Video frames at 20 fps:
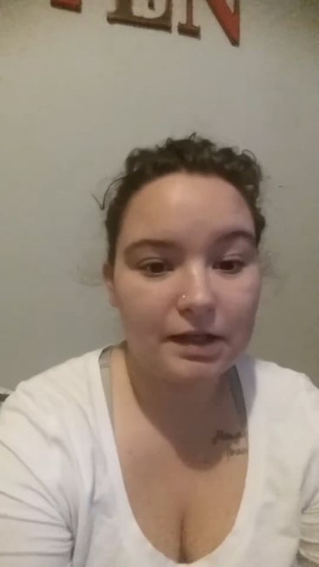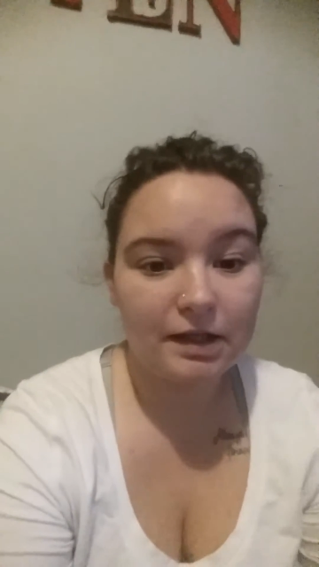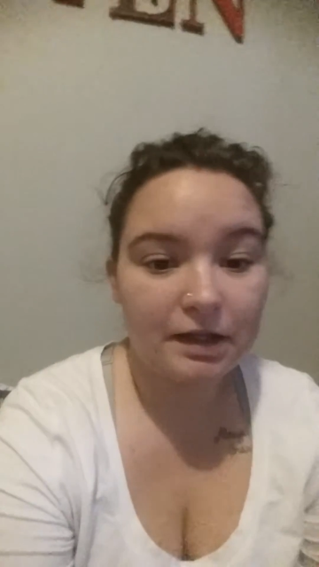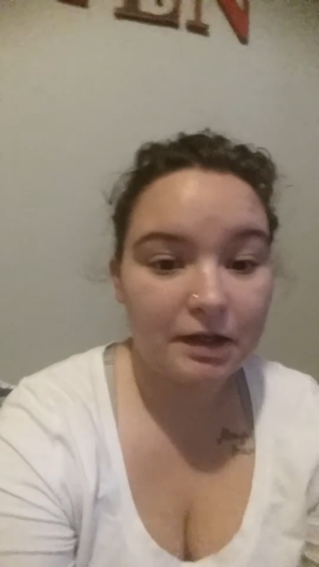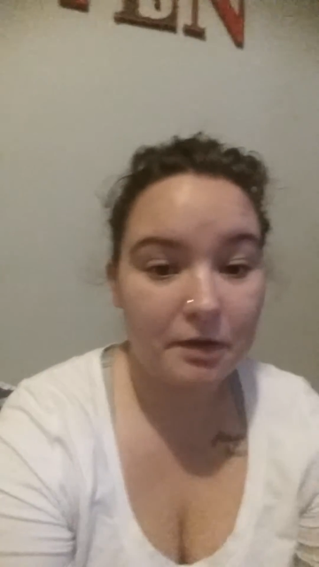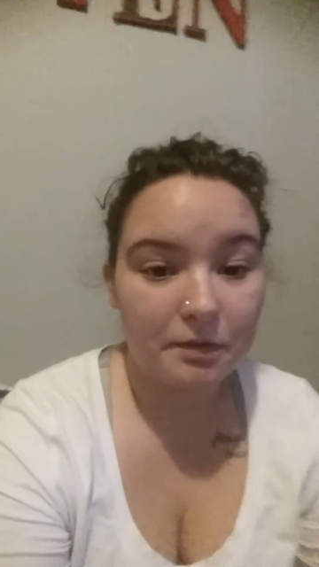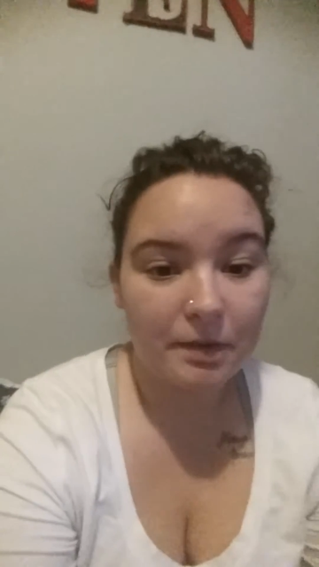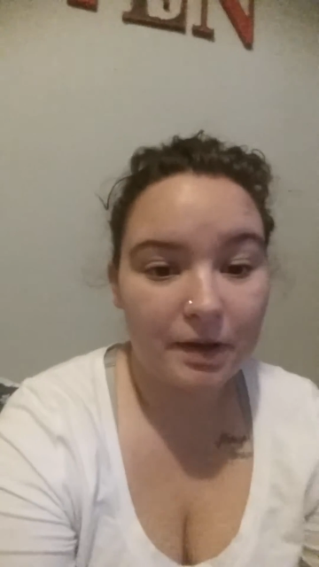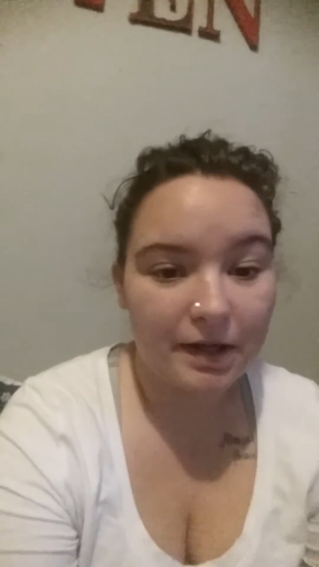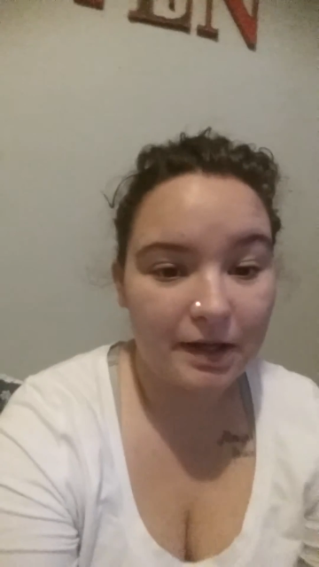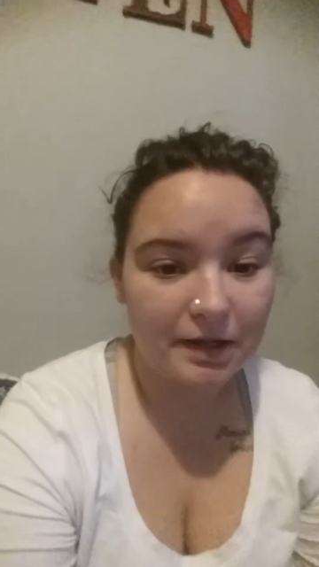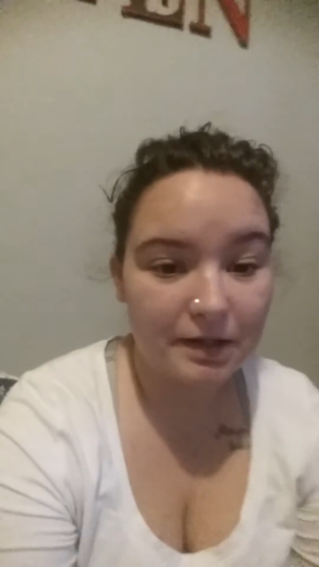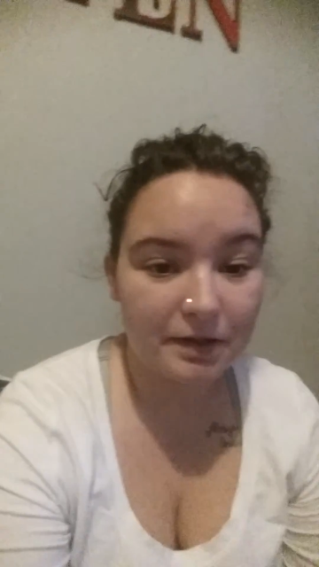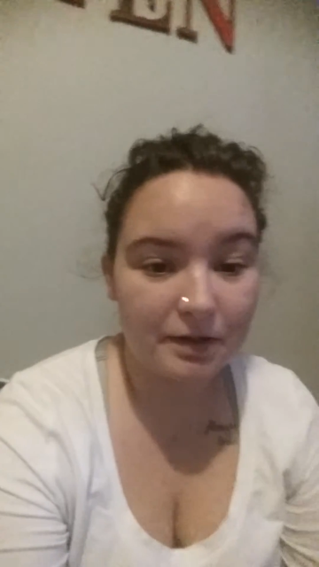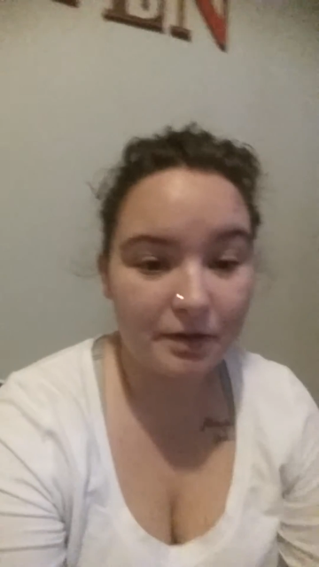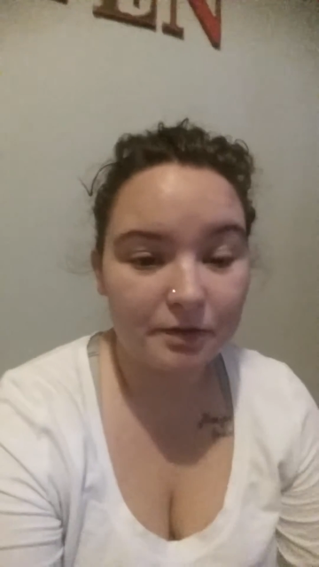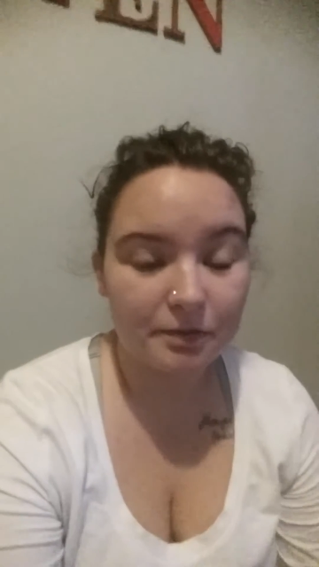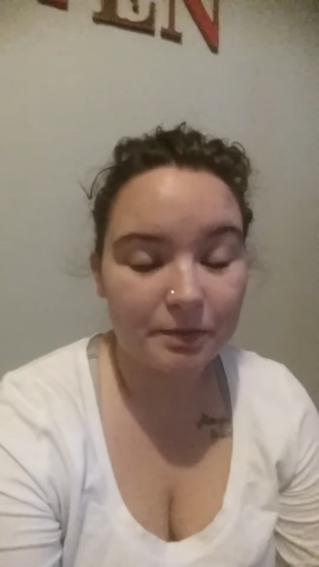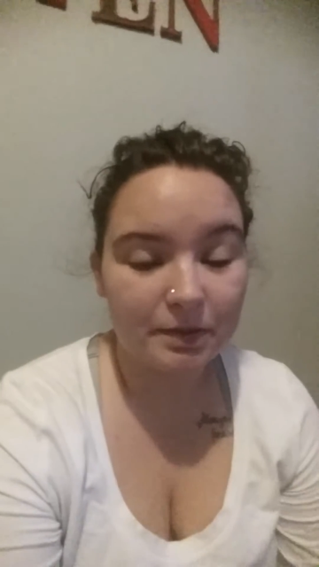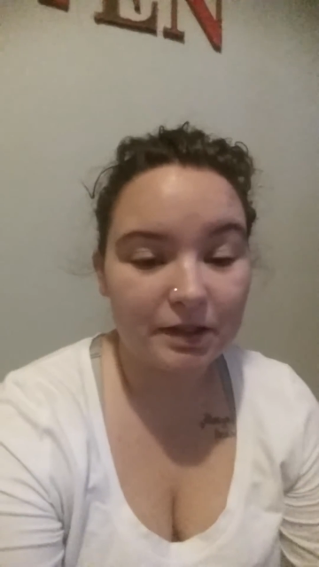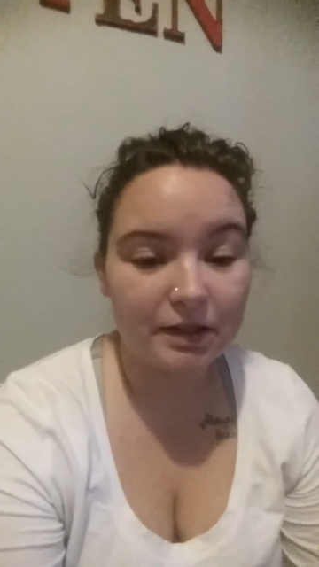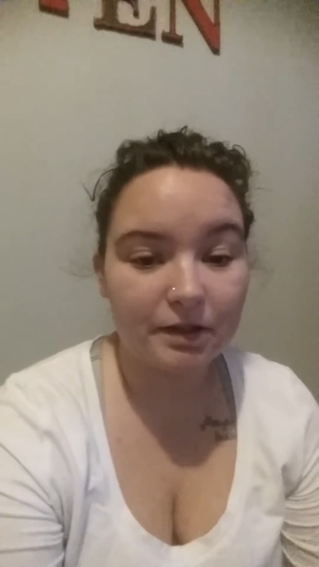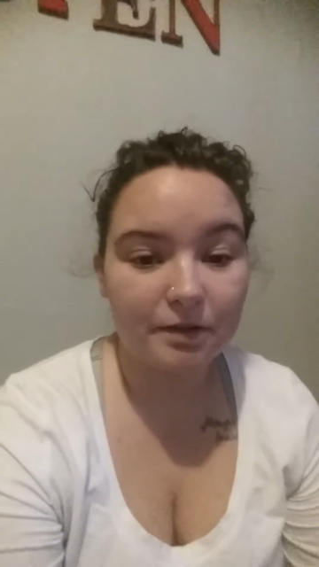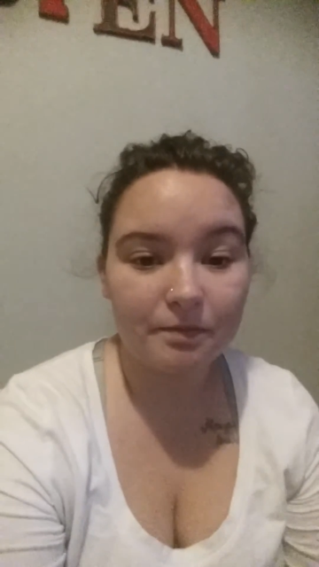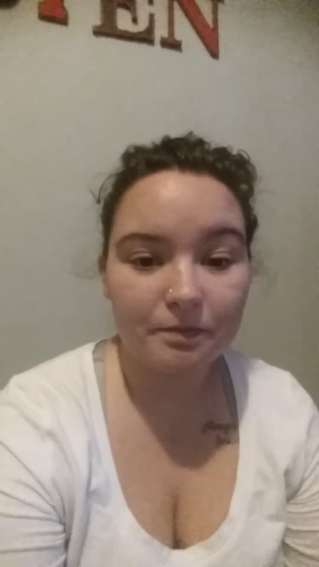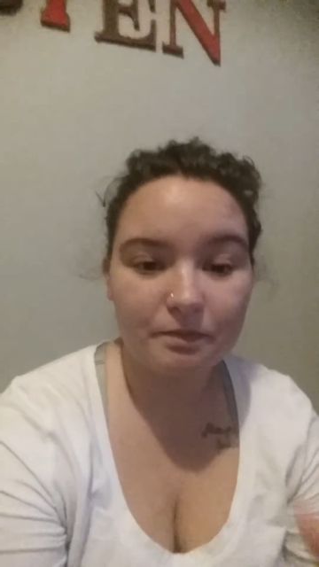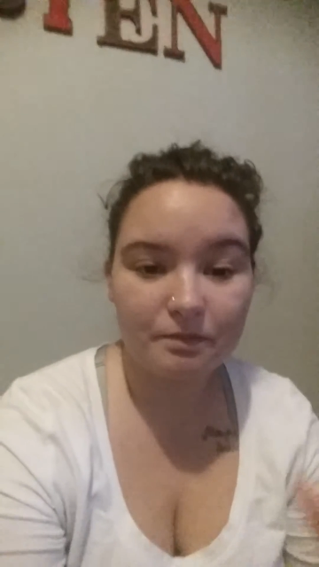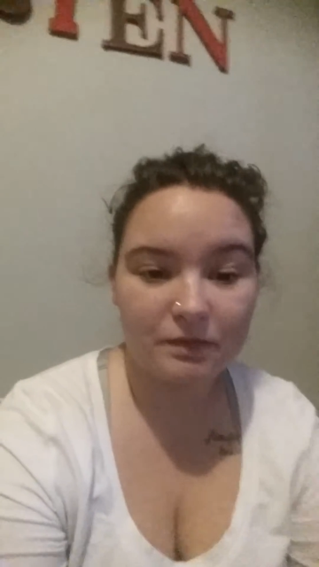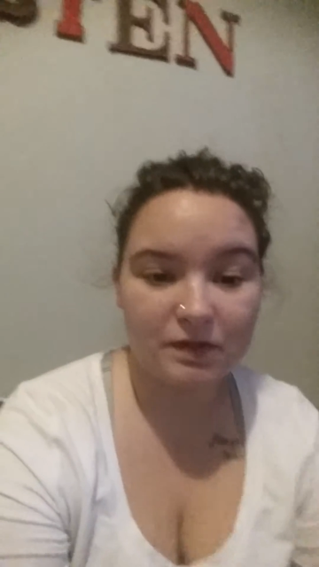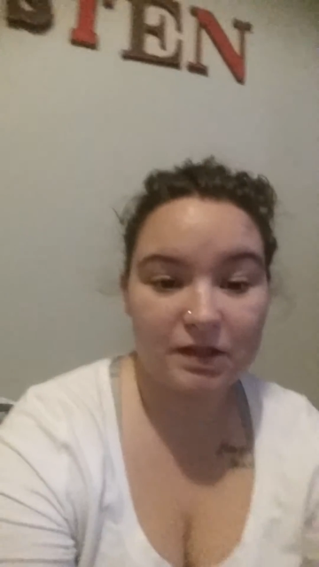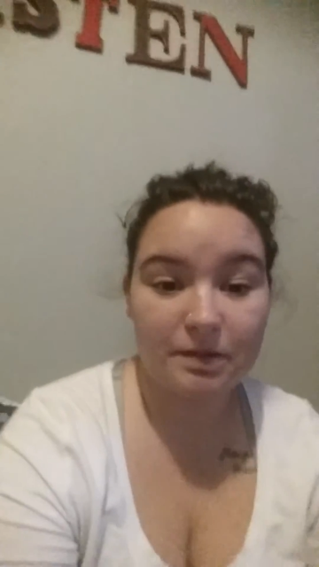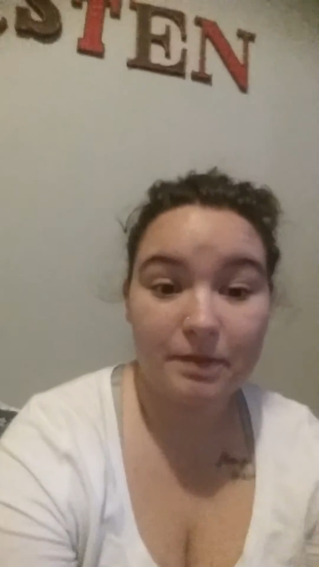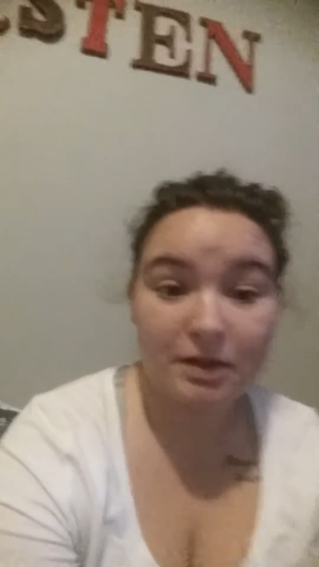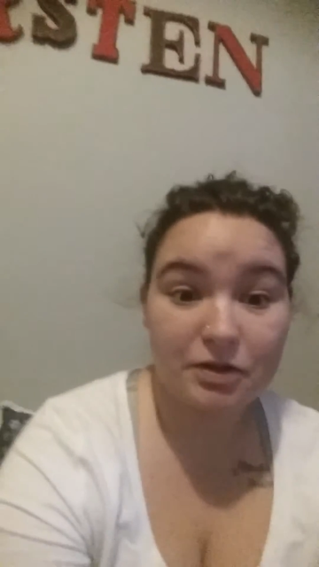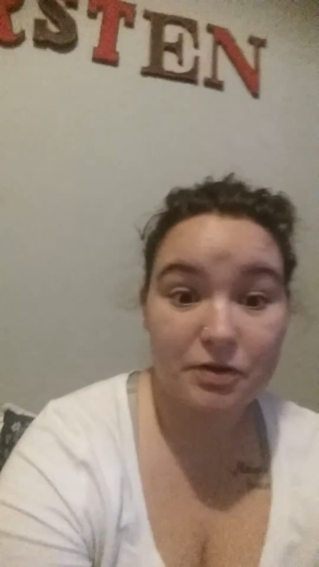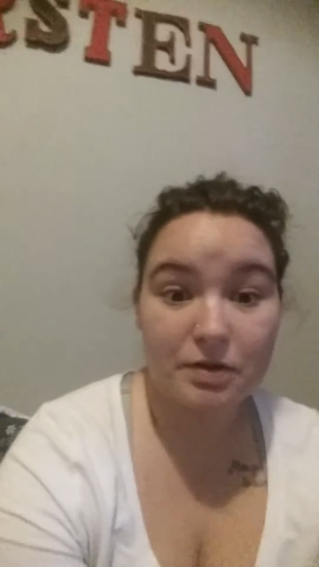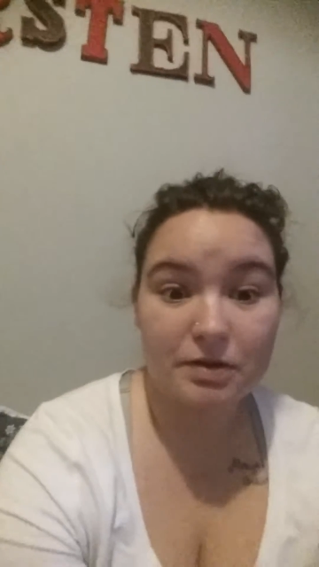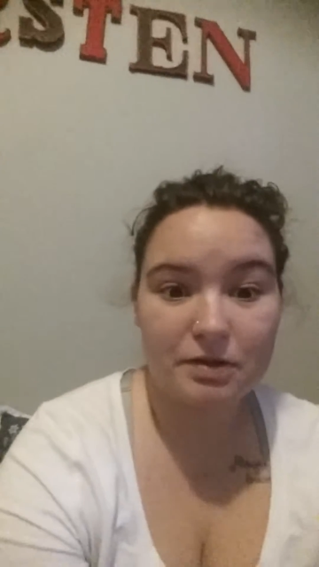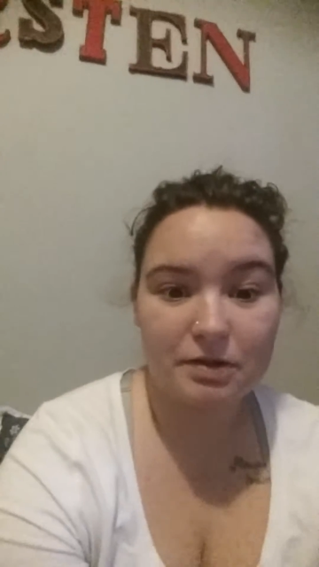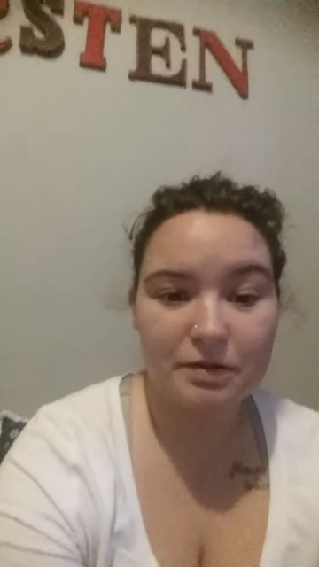any way and it'll be
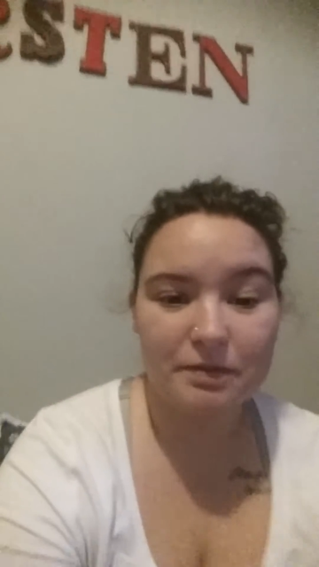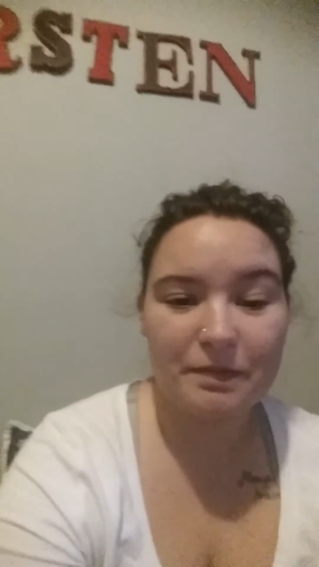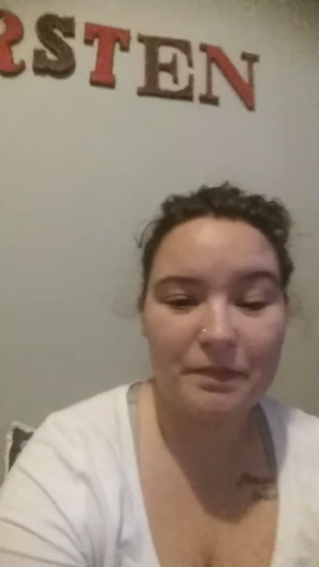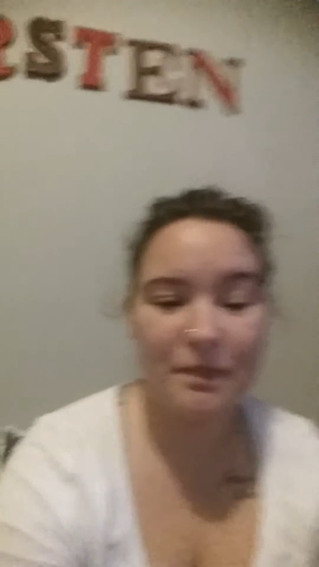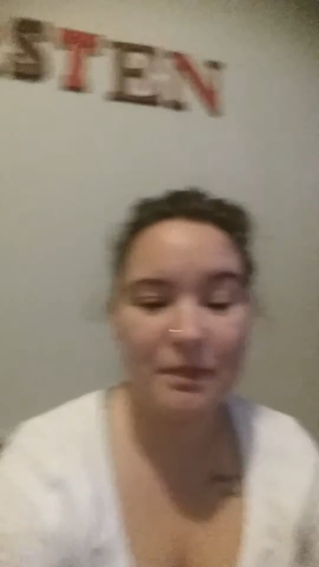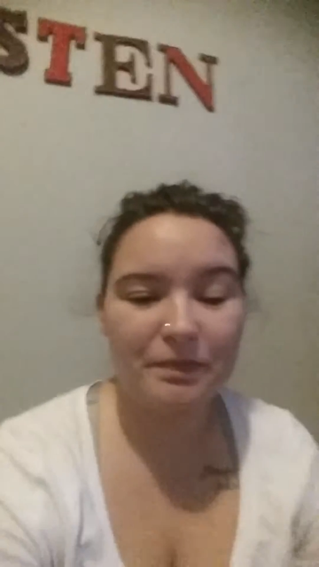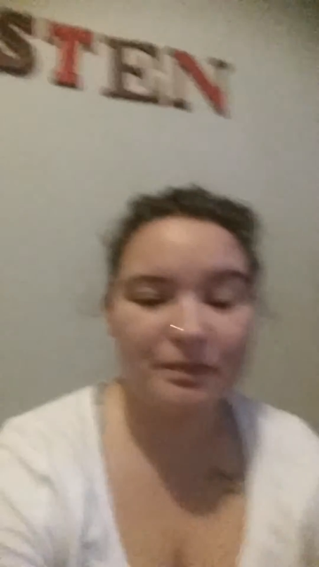symmetrical.